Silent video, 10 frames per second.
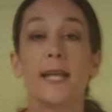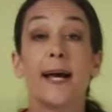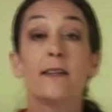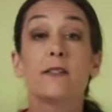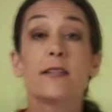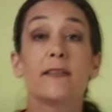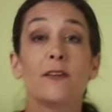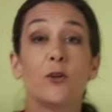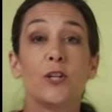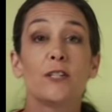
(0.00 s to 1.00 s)
last thing
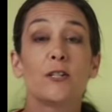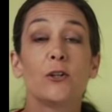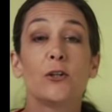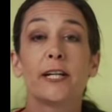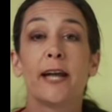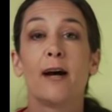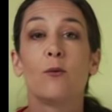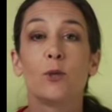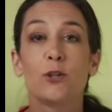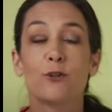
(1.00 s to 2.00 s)
that you need to look at
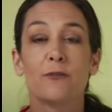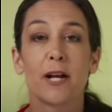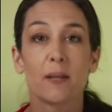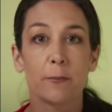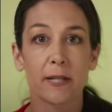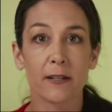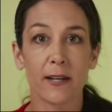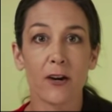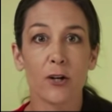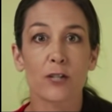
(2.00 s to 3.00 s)
when you're developing a
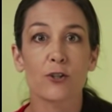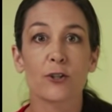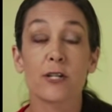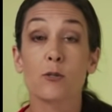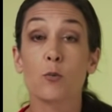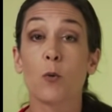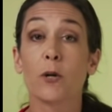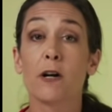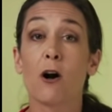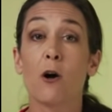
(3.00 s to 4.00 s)
character is
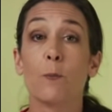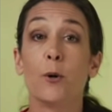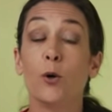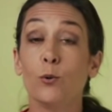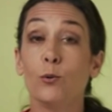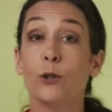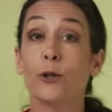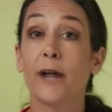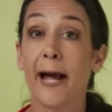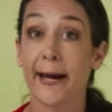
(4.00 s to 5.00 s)
what we call
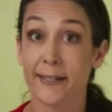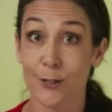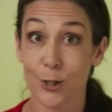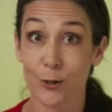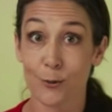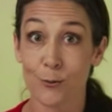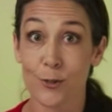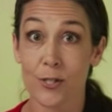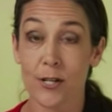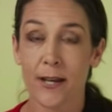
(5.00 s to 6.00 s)
polar
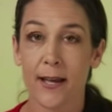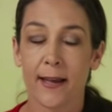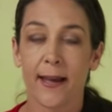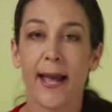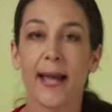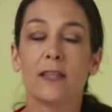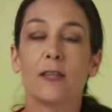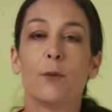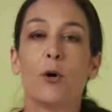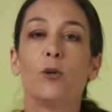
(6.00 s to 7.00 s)
attitudes. And
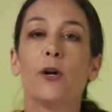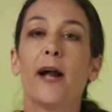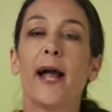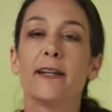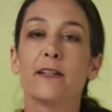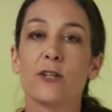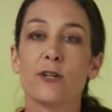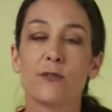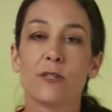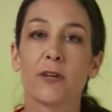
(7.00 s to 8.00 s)
the polar
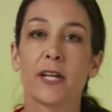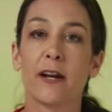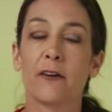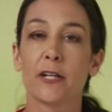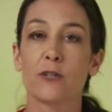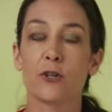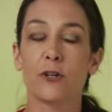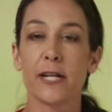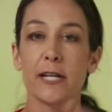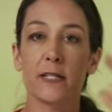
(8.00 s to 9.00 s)
attitudes of a
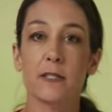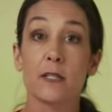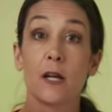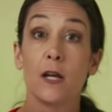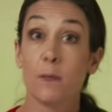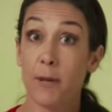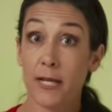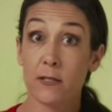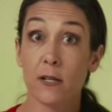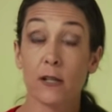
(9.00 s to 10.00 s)
character is
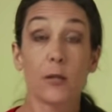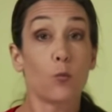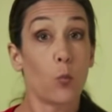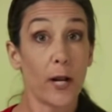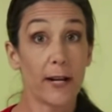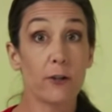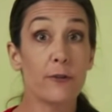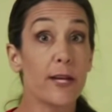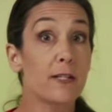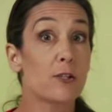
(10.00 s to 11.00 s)
basically where do
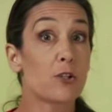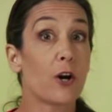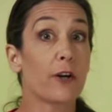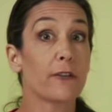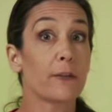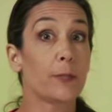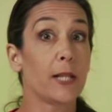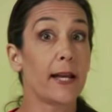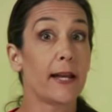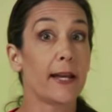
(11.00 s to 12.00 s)
they start the
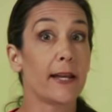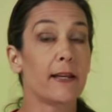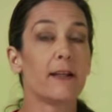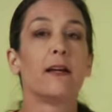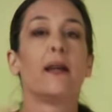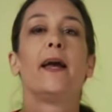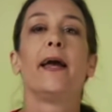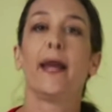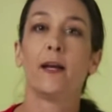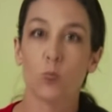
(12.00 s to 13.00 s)
play
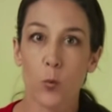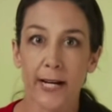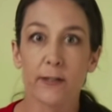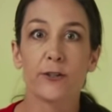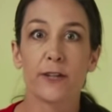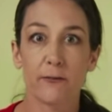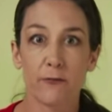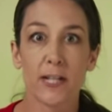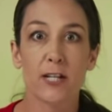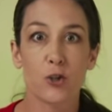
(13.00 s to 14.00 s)
and where do they
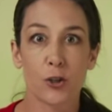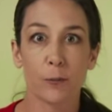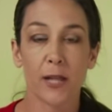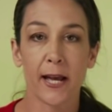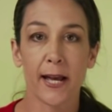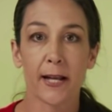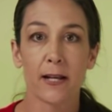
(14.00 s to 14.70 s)
finish the play.